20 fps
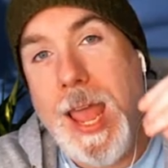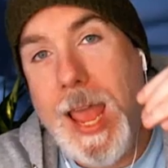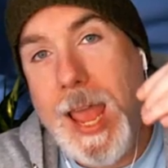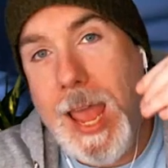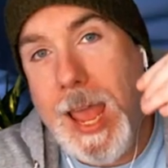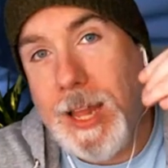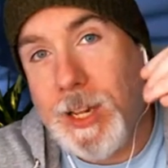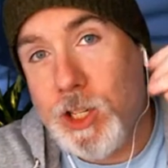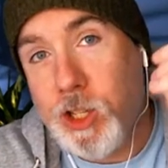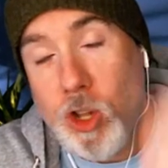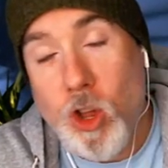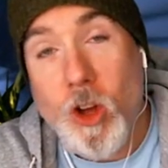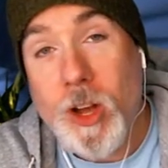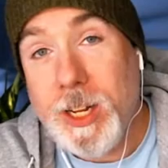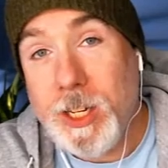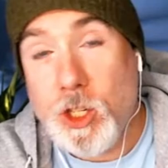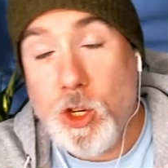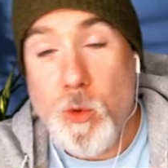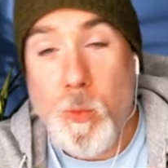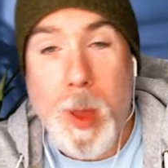As long
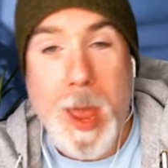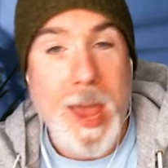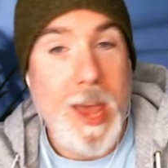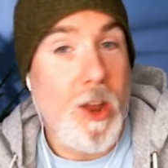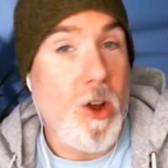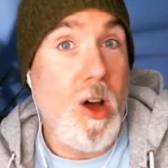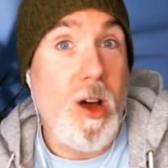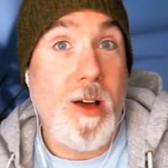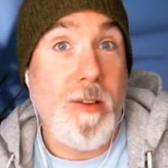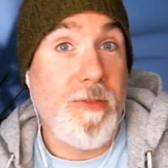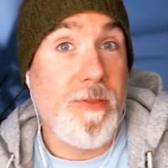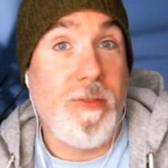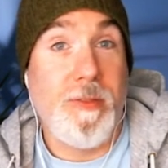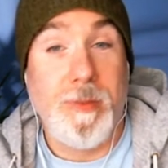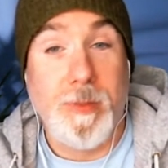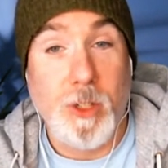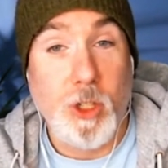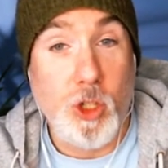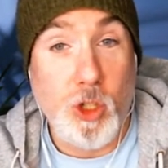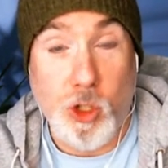as you pay it off
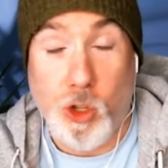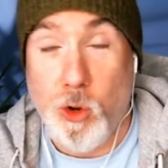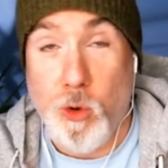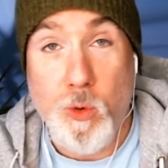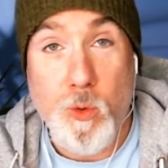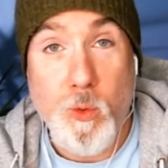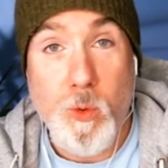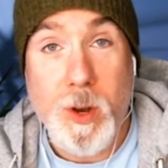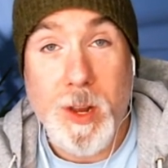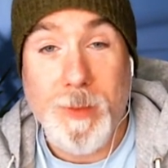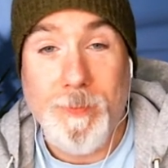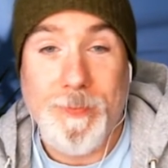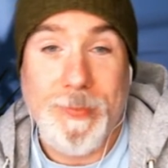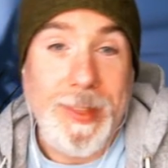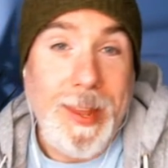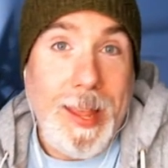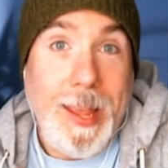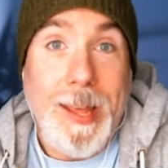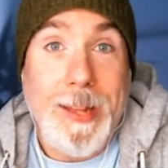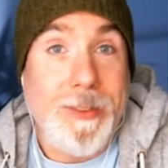soon,
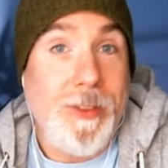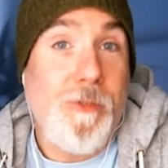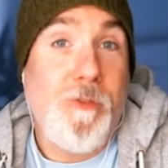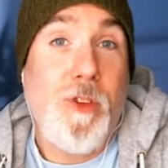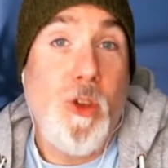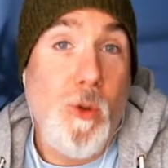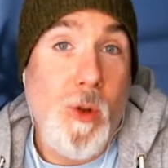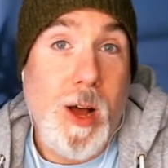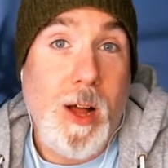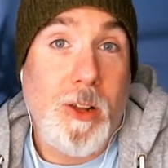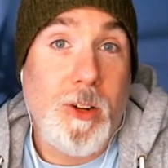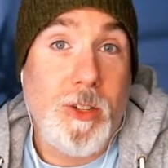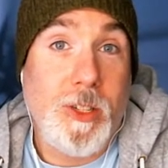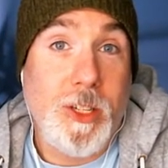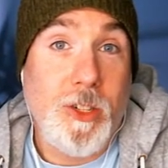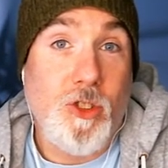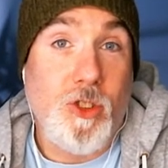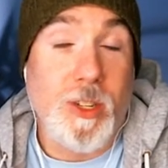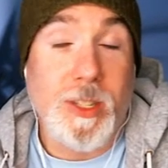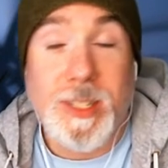it's a few dollars
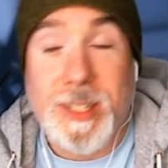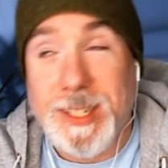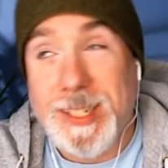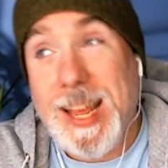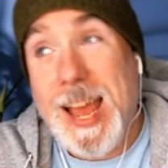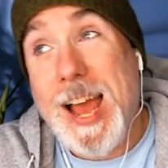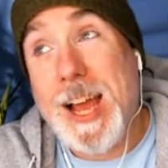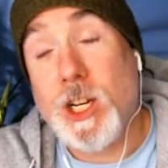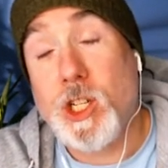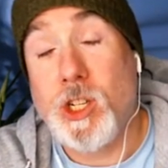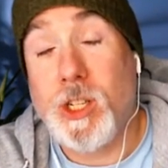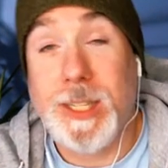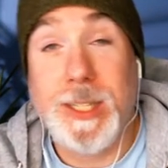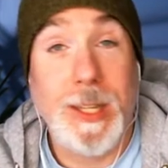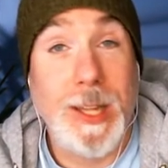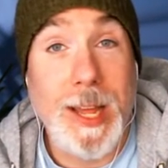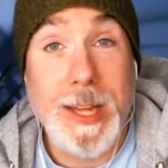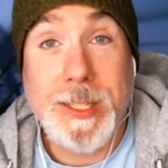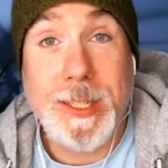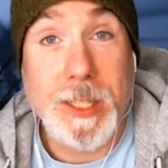interest. It's actually
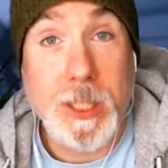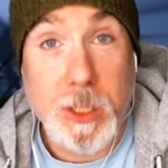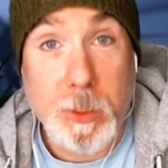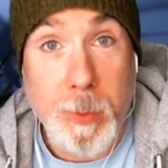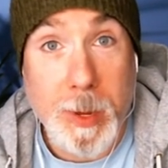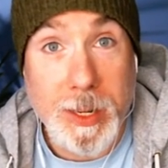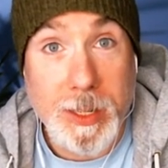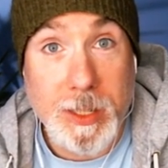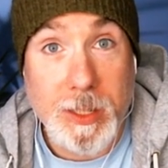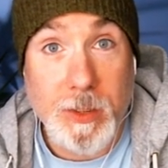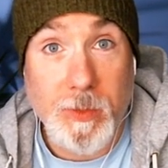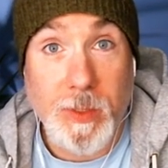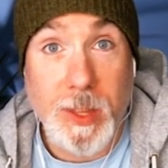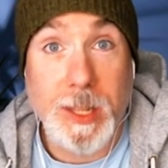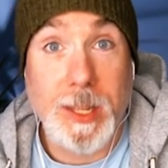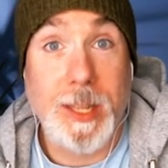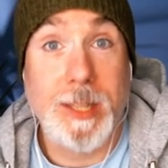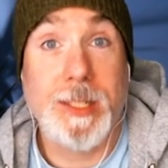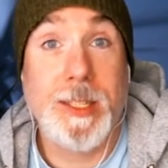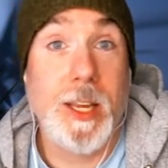less expensive
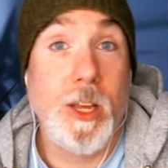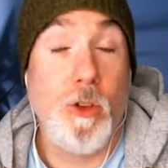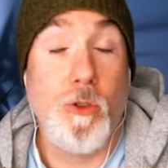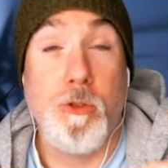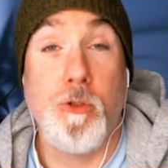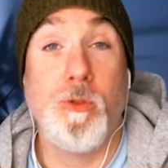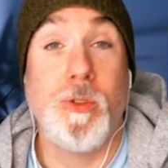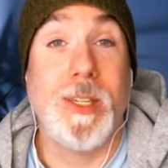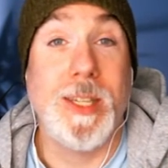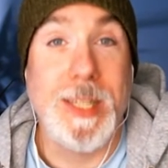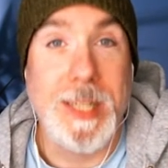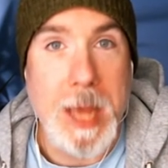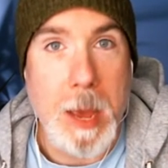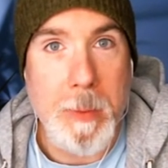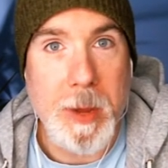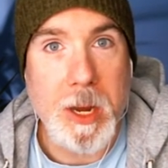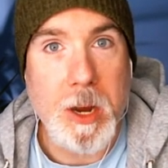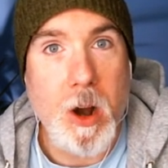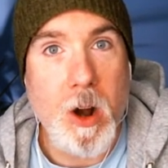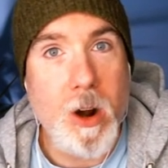than, let's say, you used a
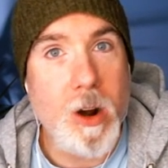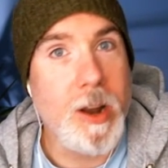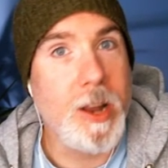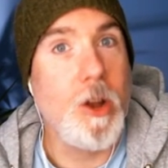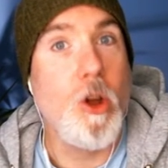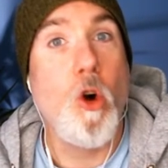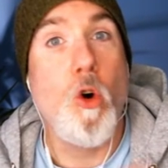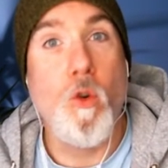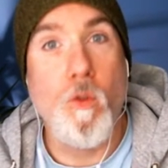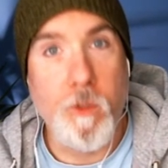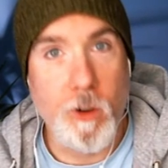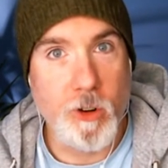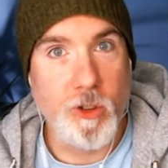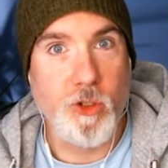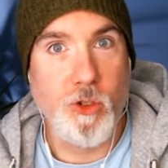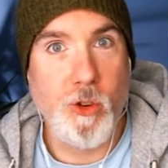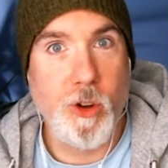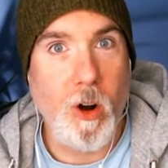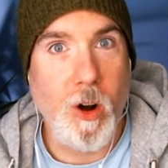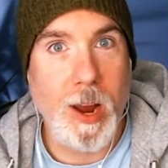debit card and
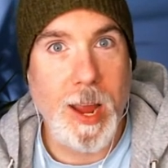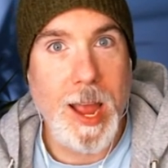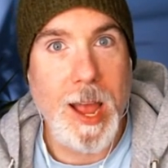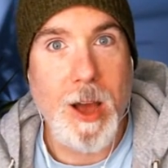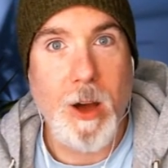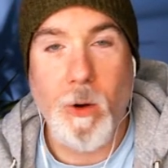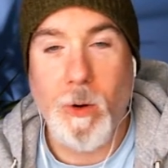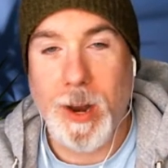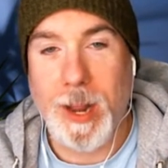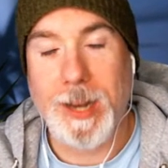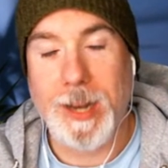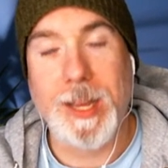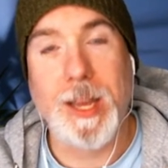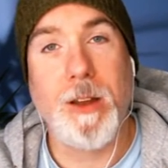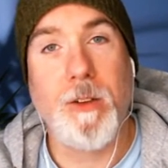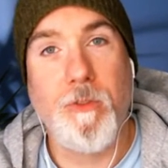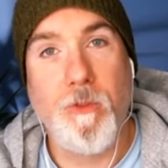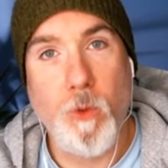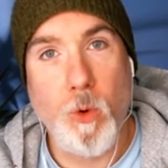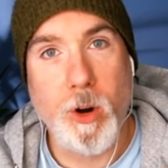overdrew your account and get
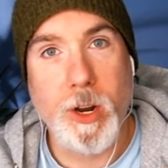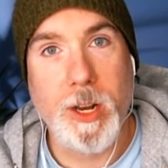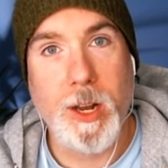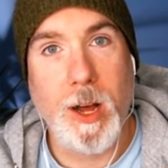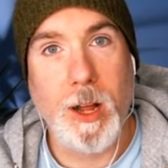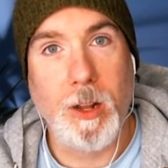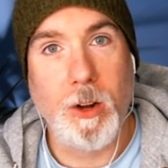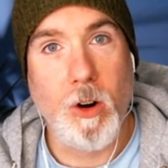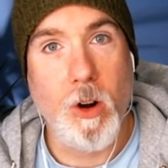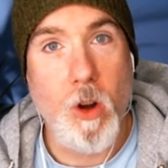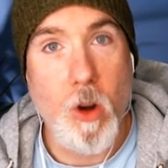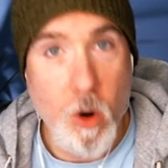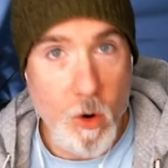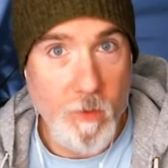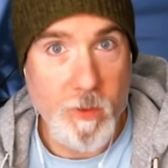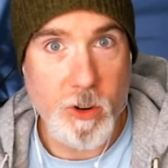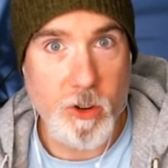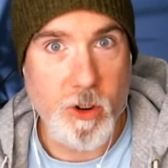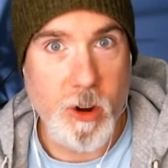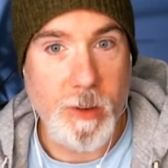a $40
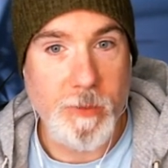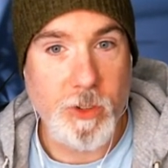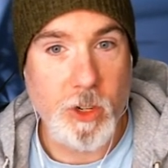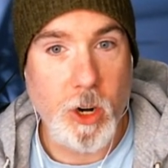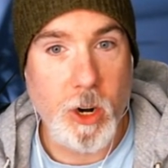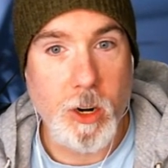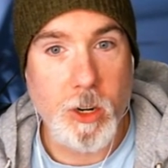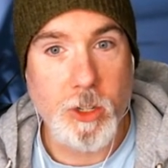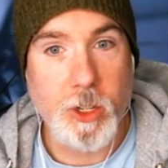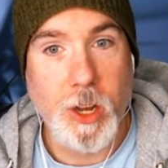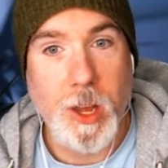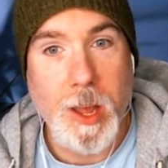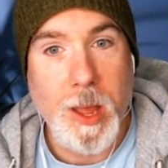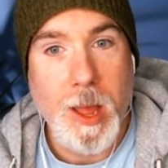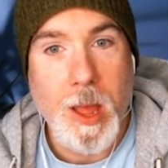overdraft charge.